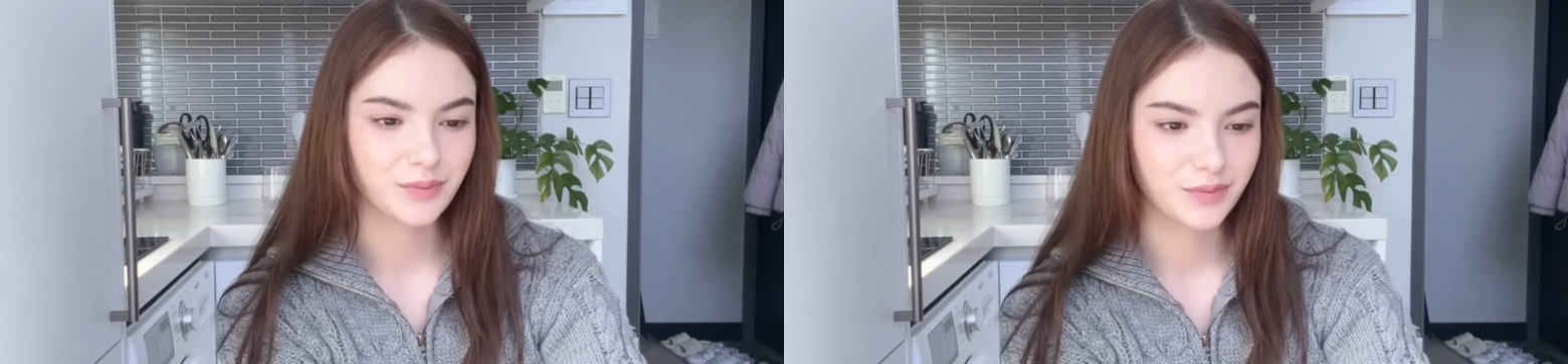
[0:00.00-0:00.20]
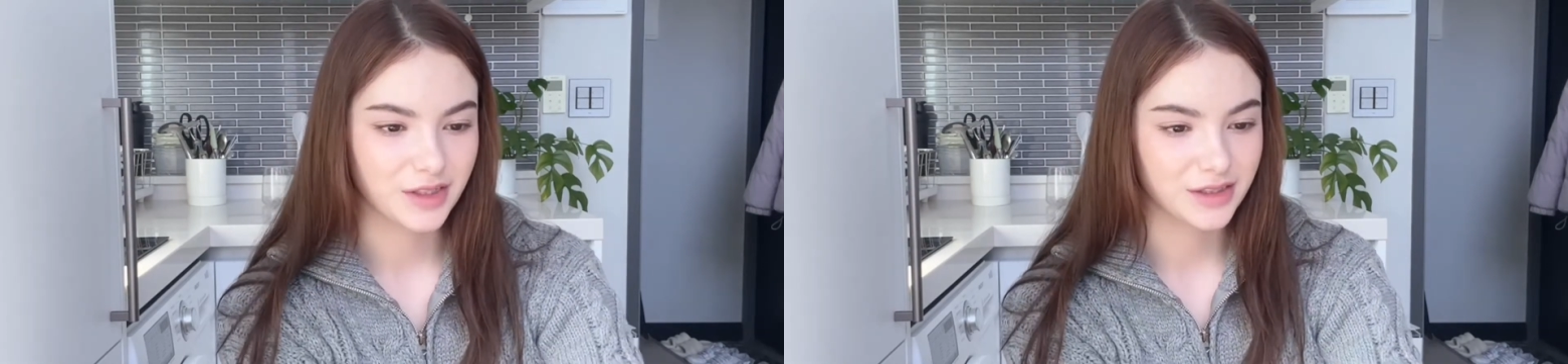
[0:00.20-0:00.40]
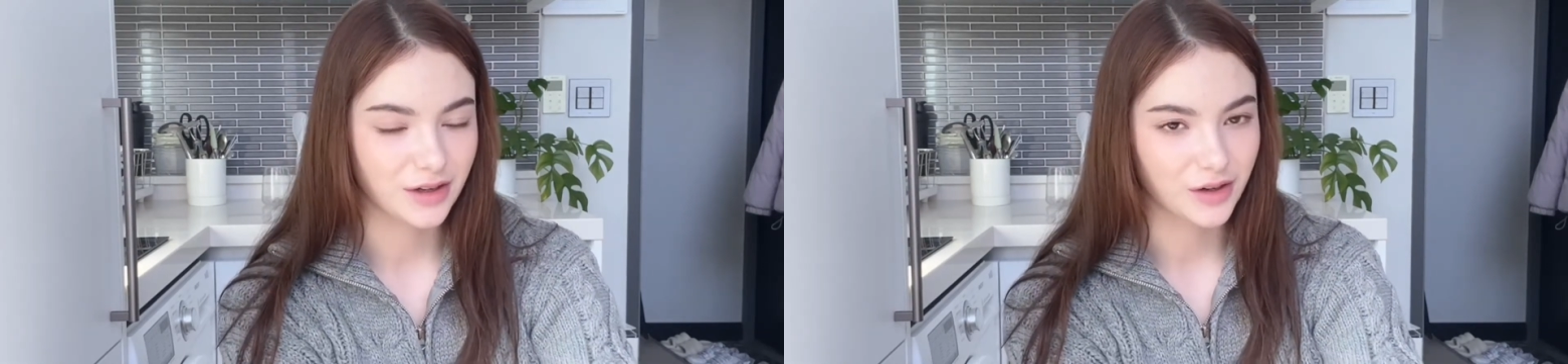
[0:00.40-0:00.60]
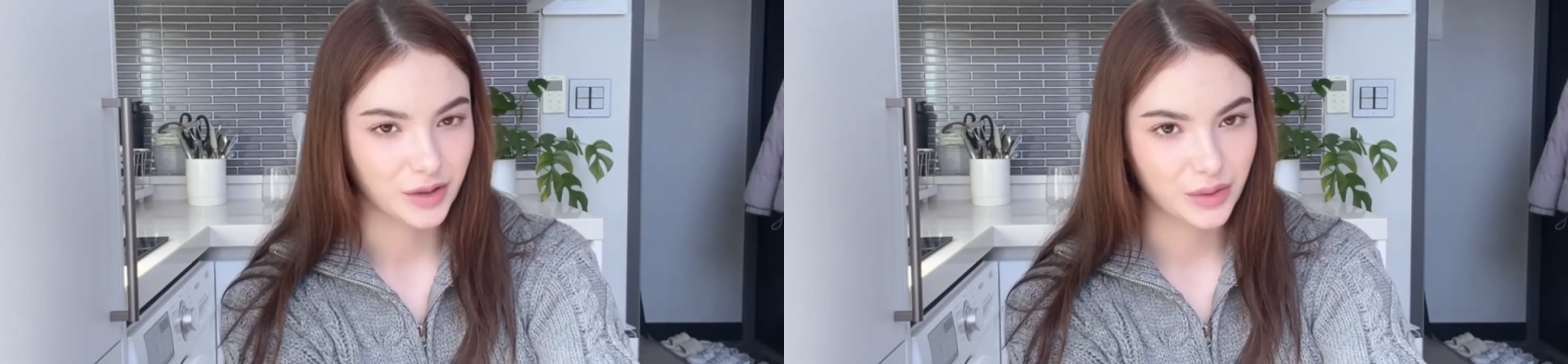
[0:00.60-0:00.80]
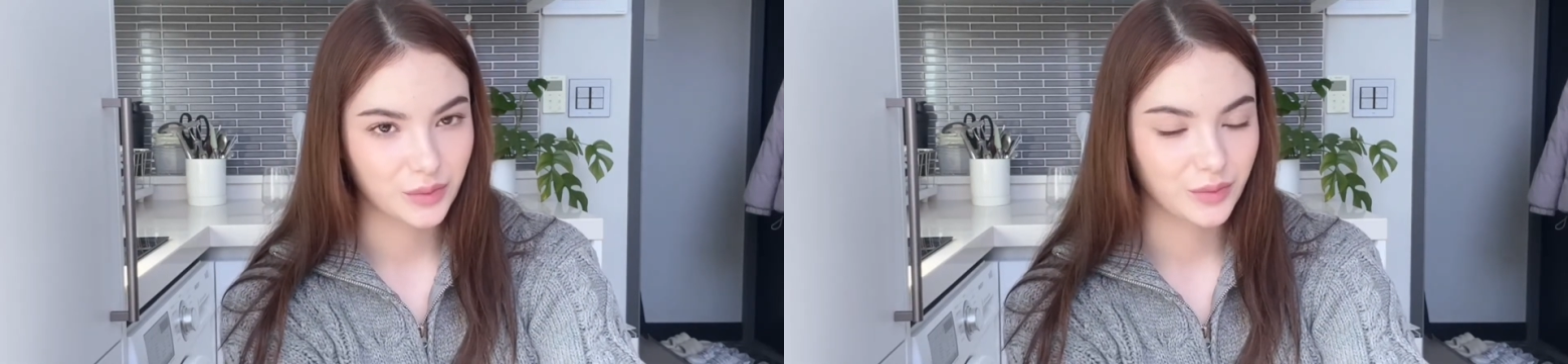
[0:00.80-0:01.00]
it's hard.
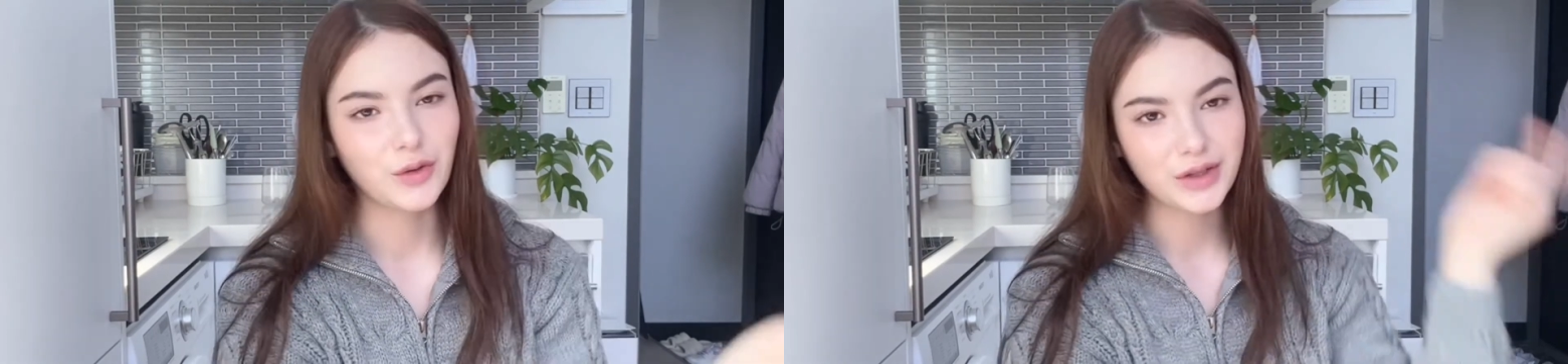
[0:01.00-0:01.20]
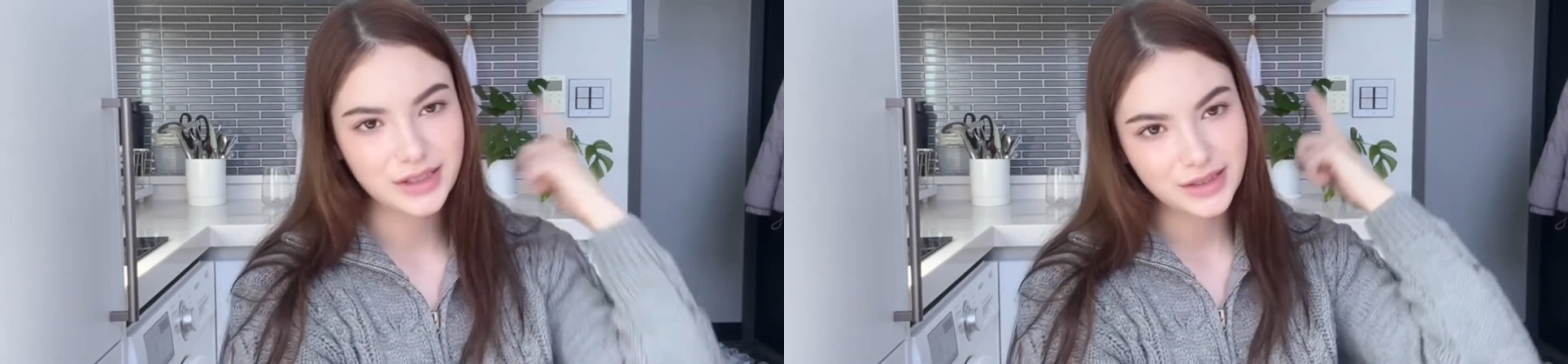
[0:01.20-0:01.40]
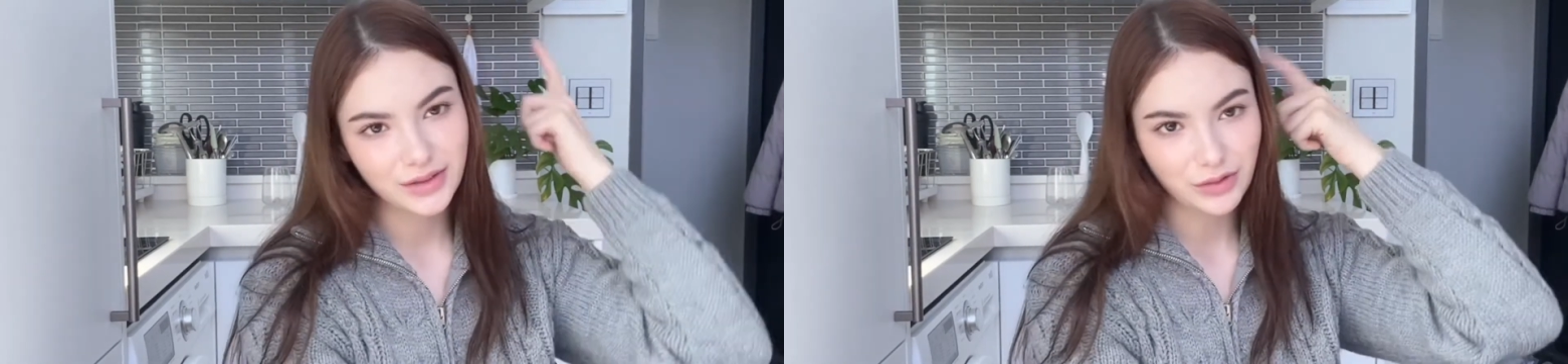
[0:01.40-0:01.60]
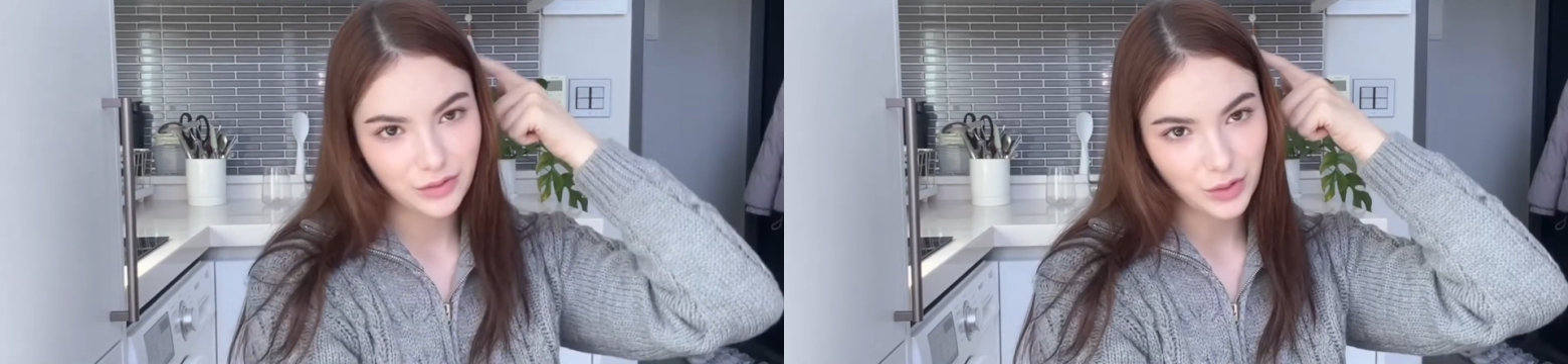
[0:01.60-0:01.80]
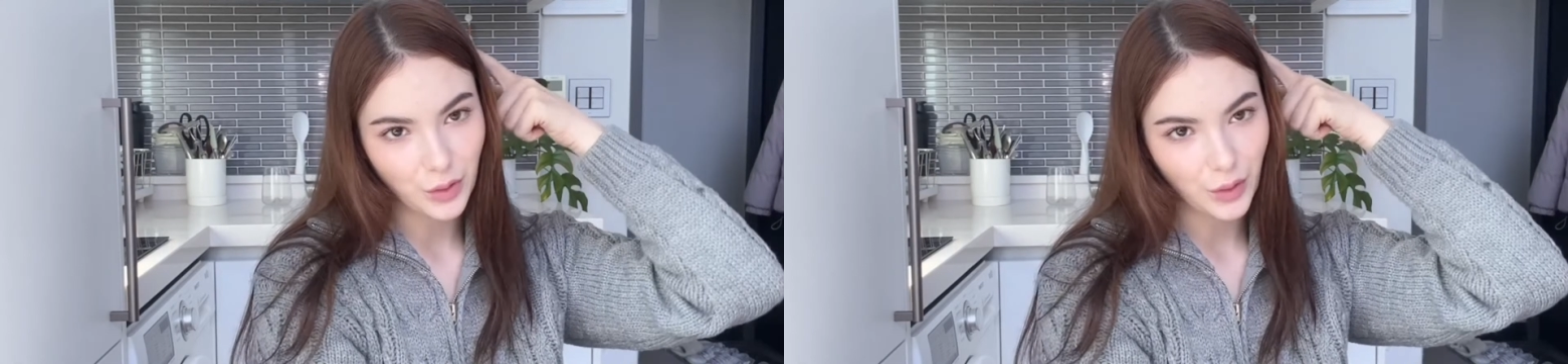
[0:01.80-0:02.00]
You understand with
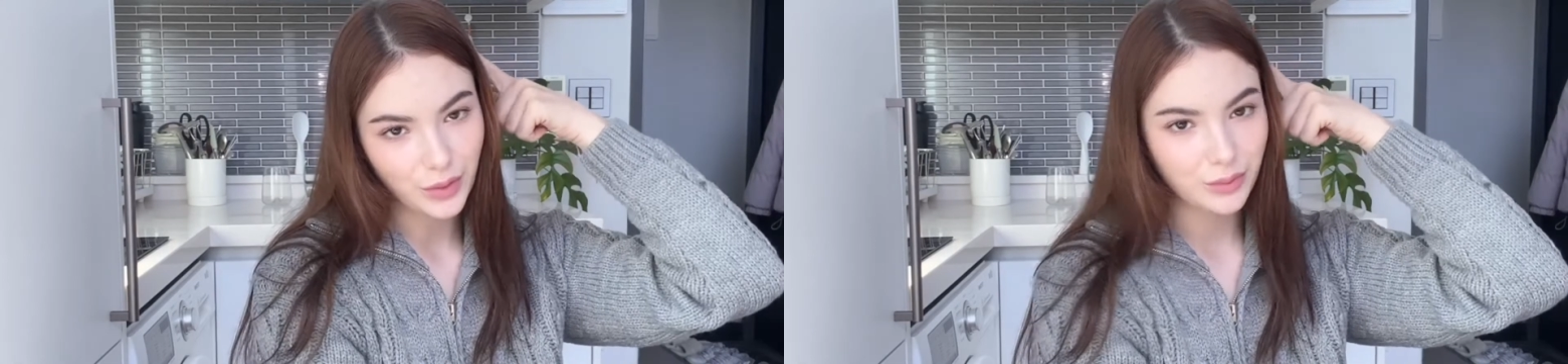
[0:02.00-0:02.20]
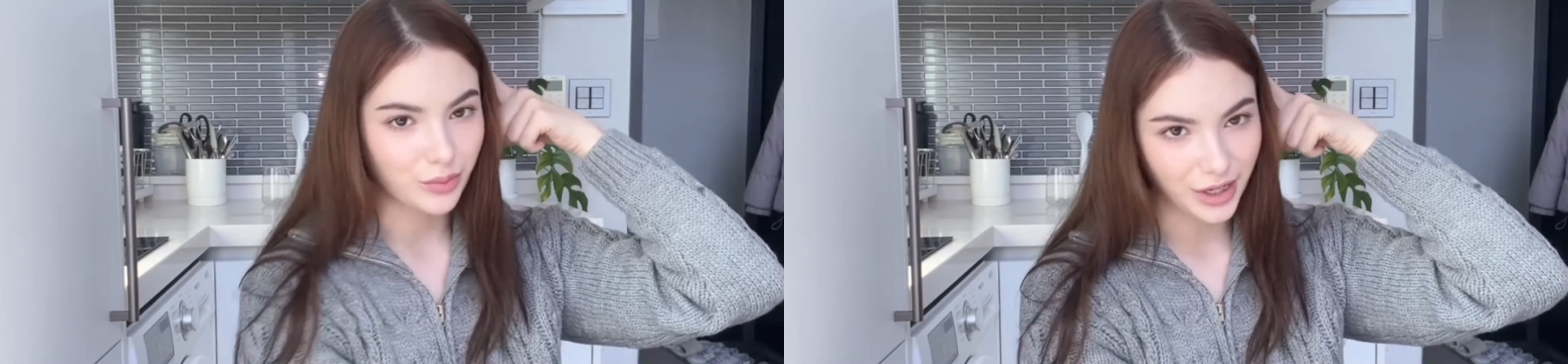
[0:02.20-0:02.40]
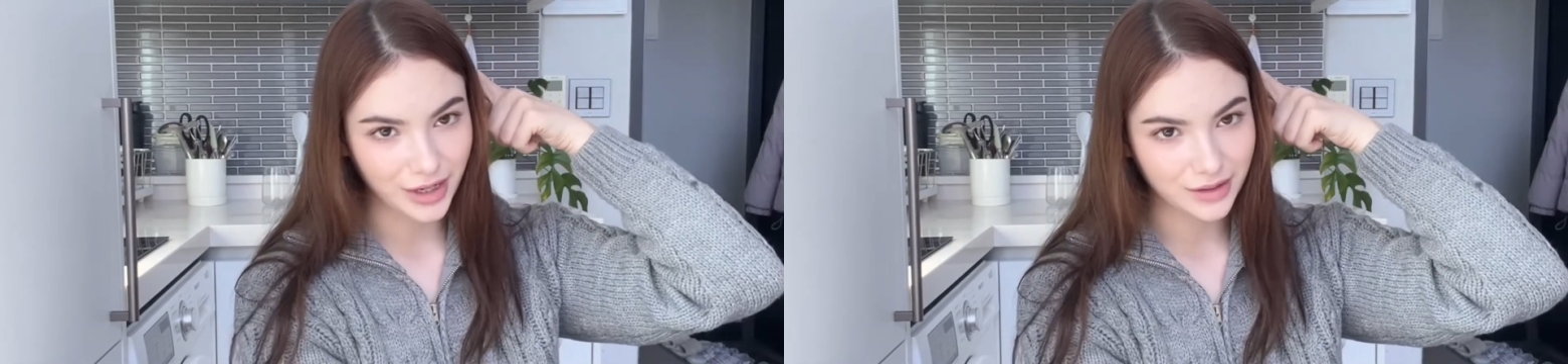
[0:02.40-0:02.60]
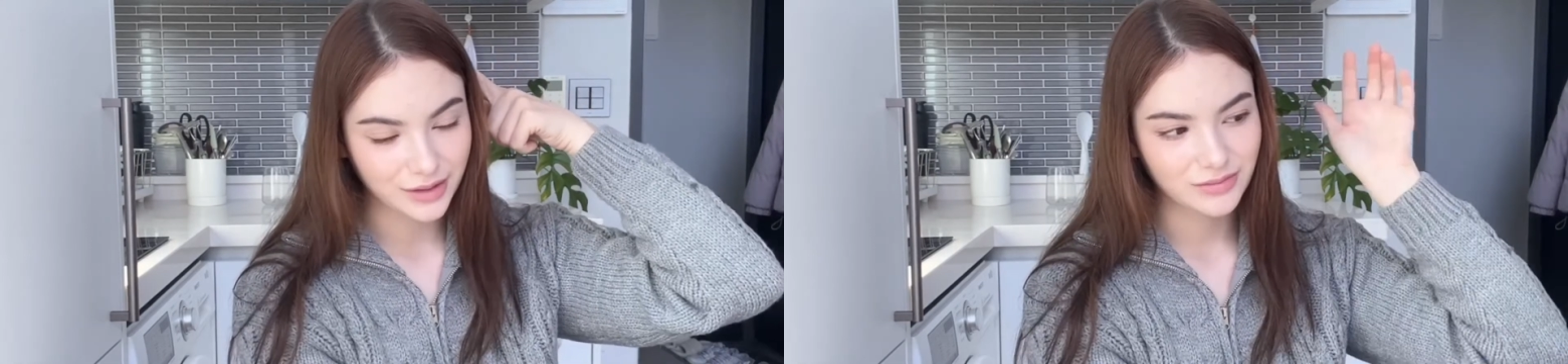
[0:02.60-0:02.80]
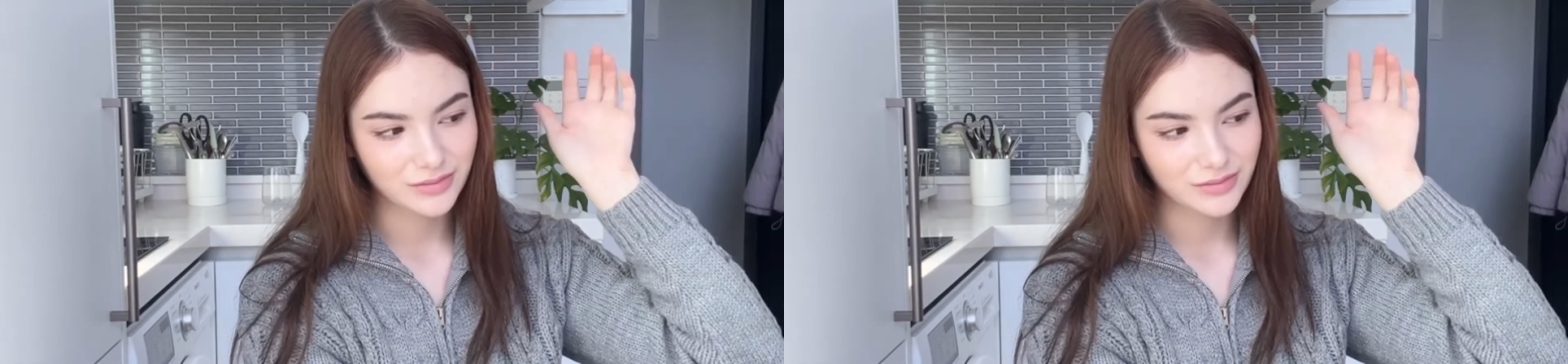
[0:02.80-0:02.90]
your brain